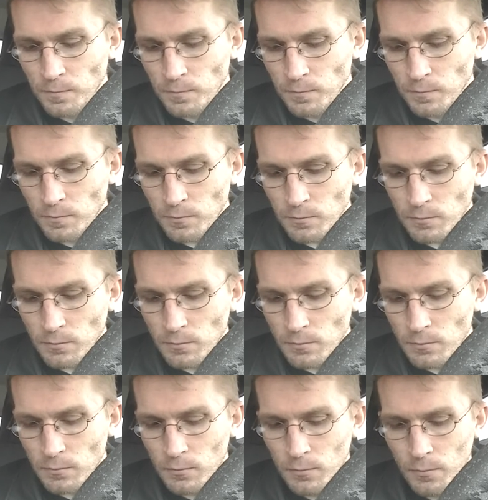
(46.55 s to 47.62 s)

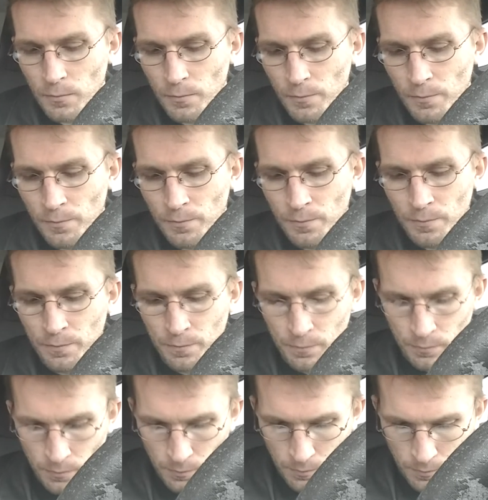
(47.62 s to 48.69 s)
(silence)